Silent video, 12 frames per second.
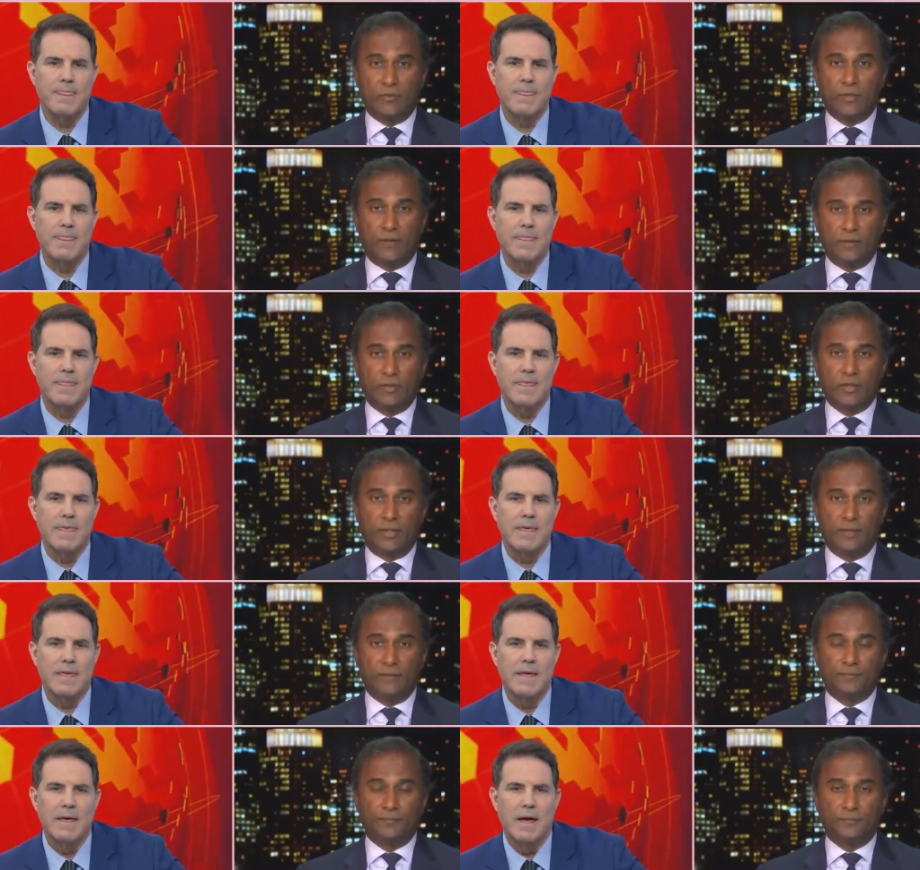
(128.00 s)
Speaker 1: traveled to China.
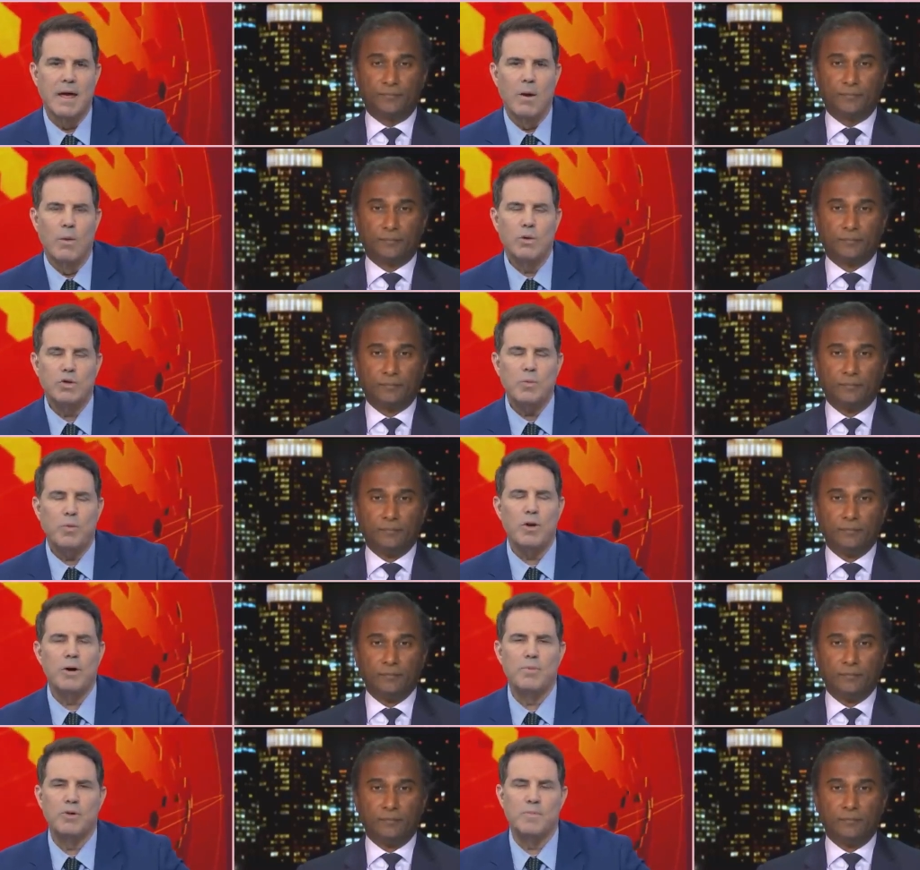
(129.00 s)
Speaker 2: Would you put
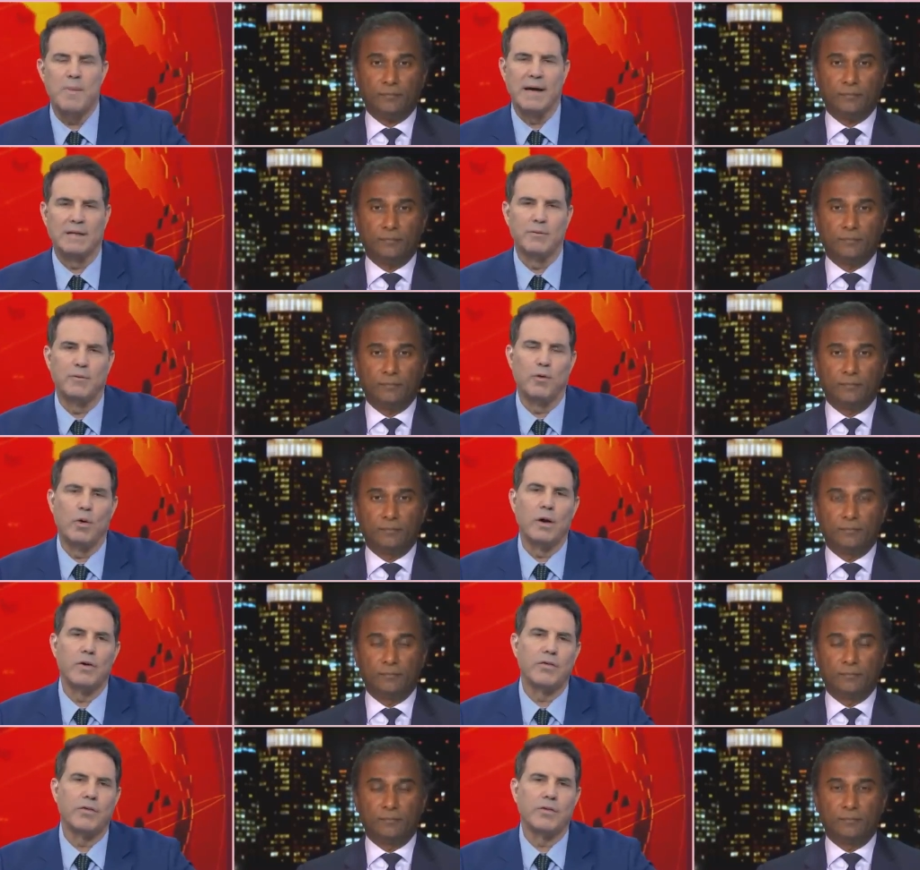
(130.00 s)
in perspective for
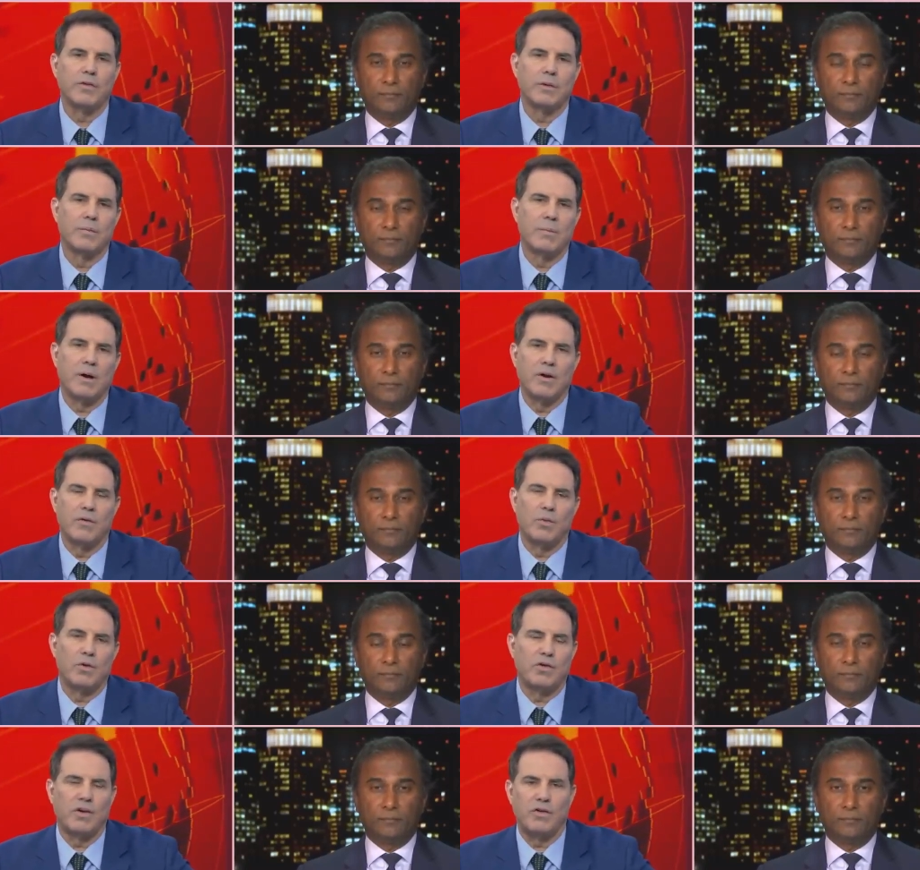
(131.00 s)
us because
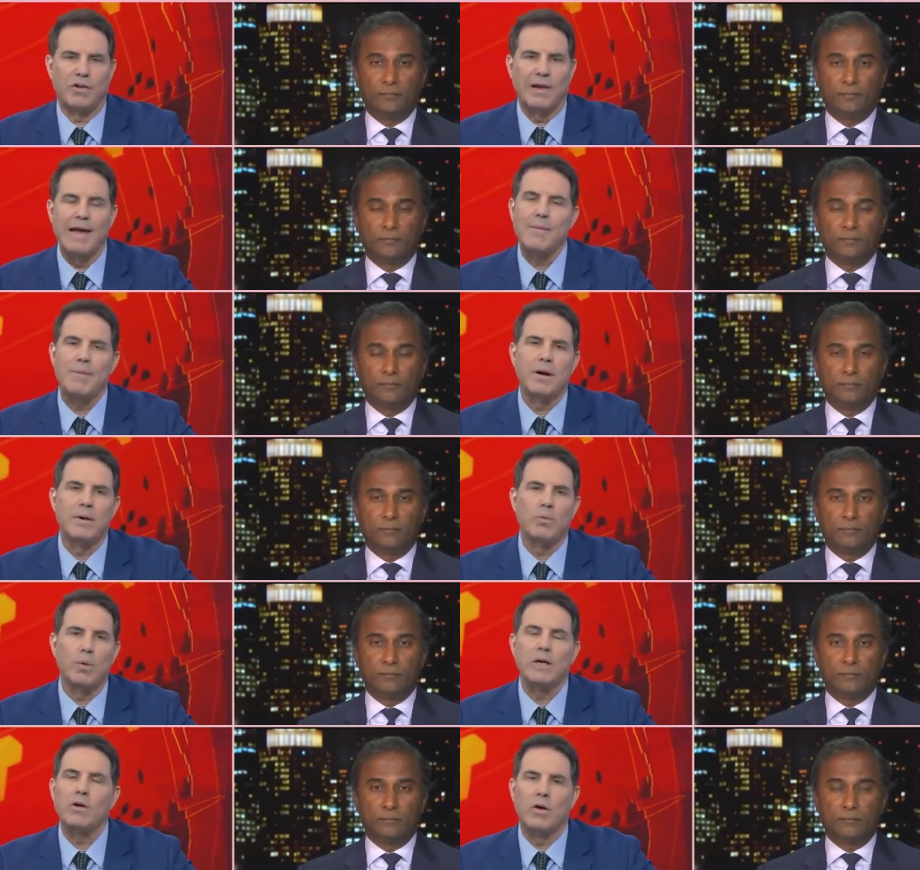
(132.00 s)
we're such laymen and
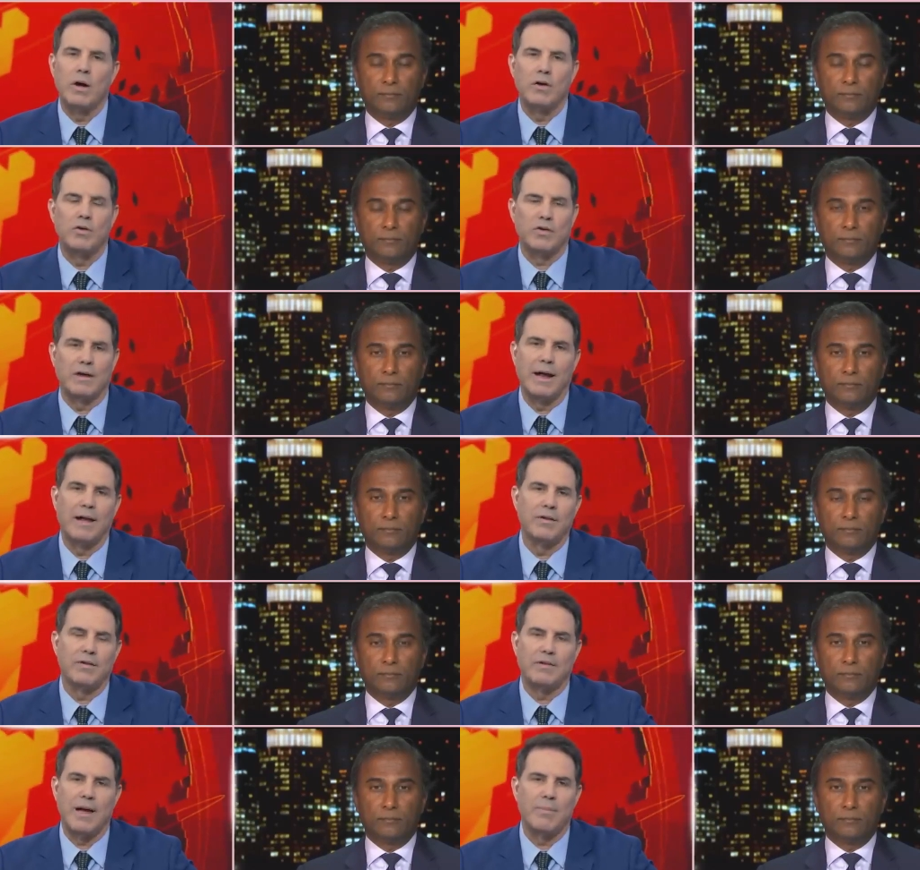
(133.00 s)
we don't understand this
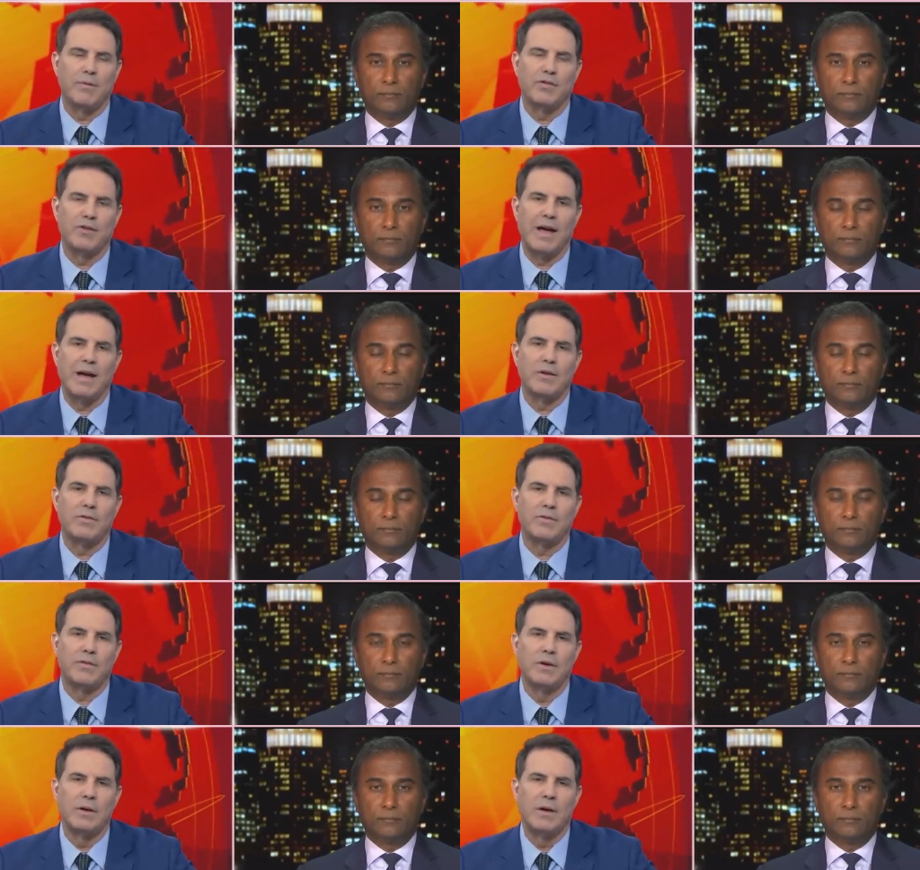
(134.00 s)
type of science
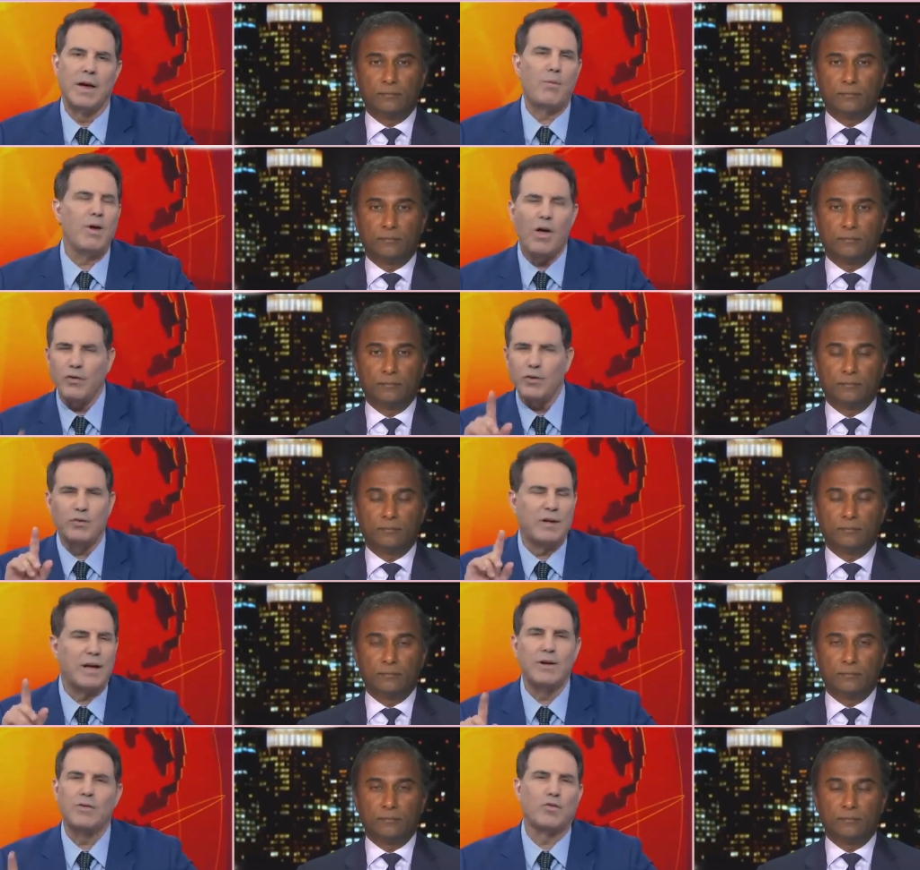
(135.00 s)
and we also
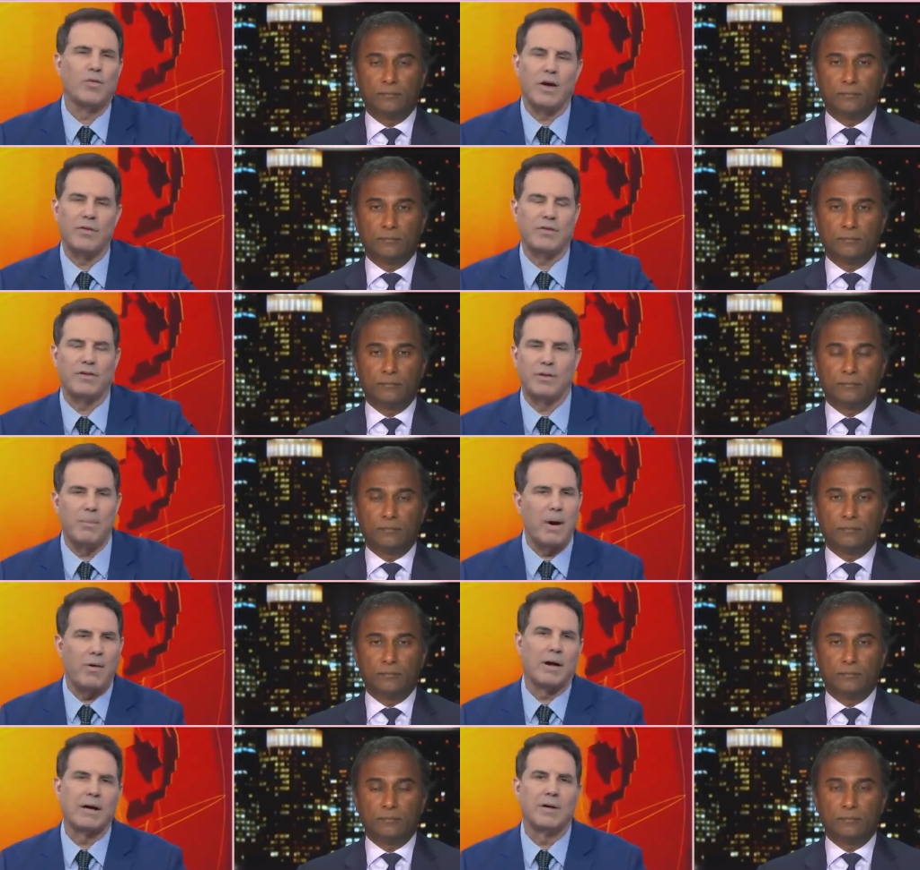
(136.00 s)
tend to trust as
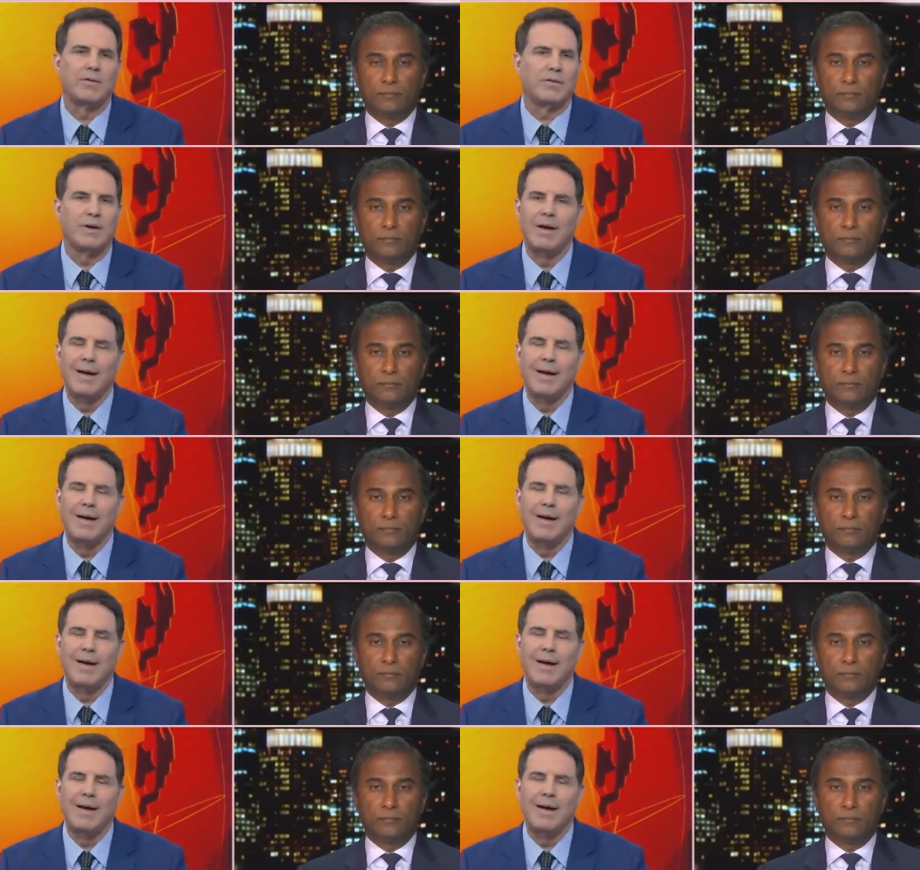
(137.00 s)
Americans,